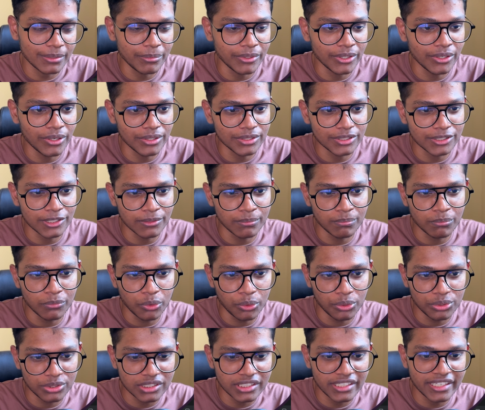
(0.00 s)
because in
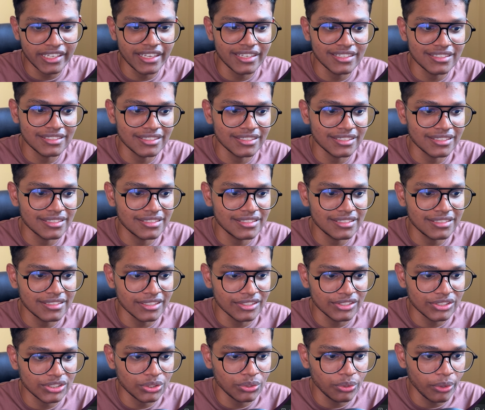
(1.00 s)
most cases
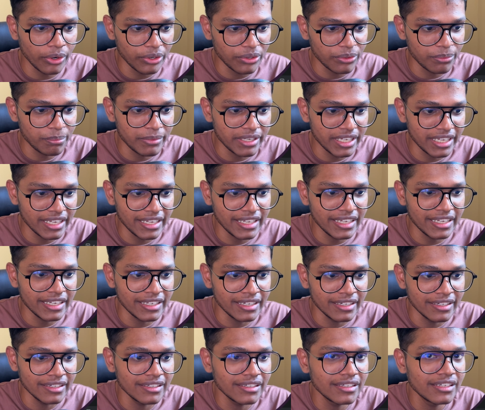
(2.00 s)
it's going to be
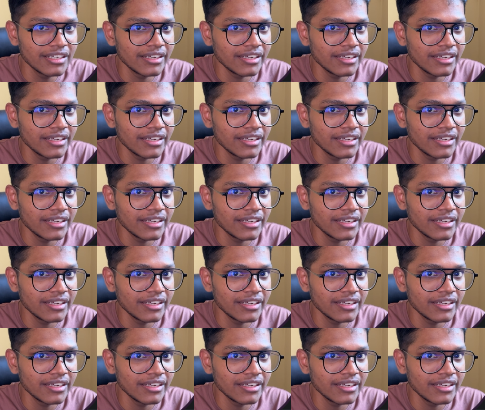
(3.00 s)
in